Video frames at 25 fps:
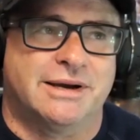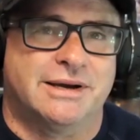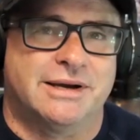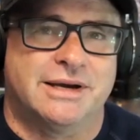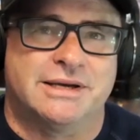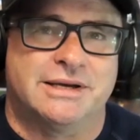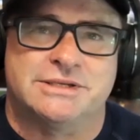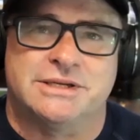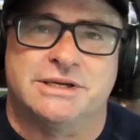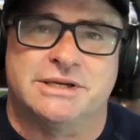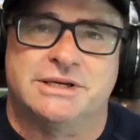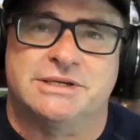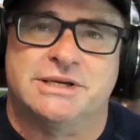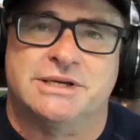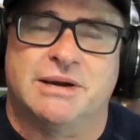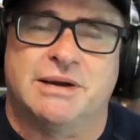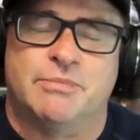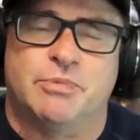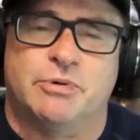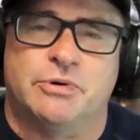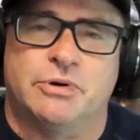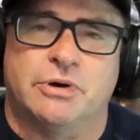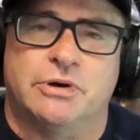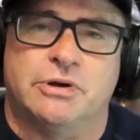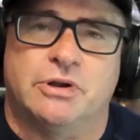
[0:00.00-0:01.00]
as an
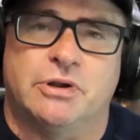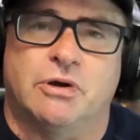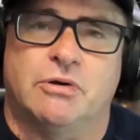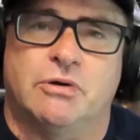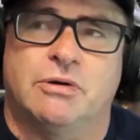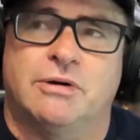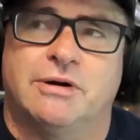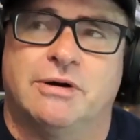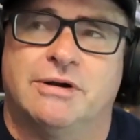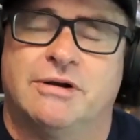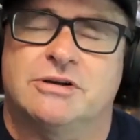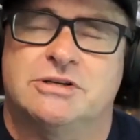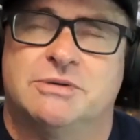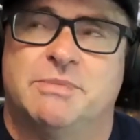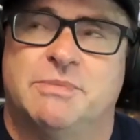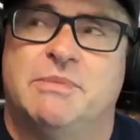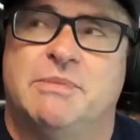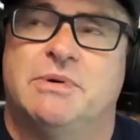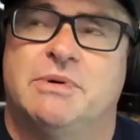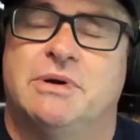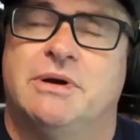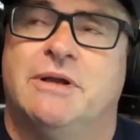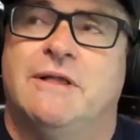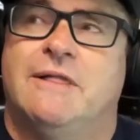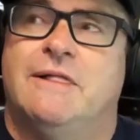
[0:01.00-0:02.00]
example, you know, because I
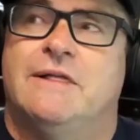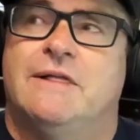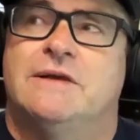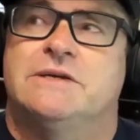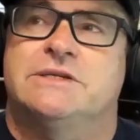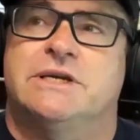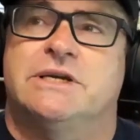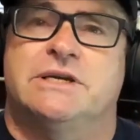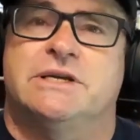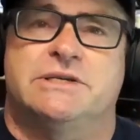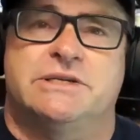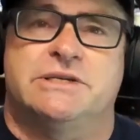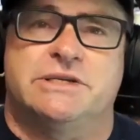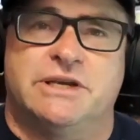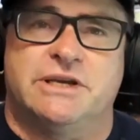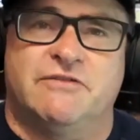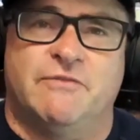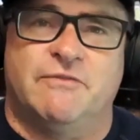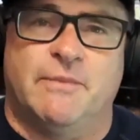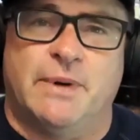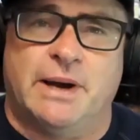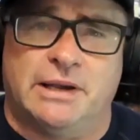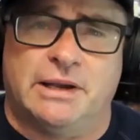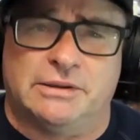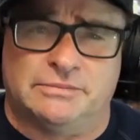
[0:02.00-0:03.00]
remember seeing
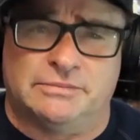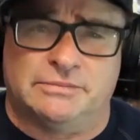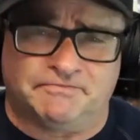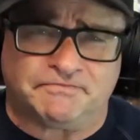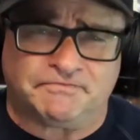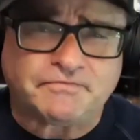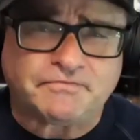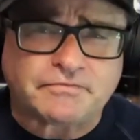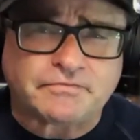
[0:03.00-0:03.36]
Steve Martin,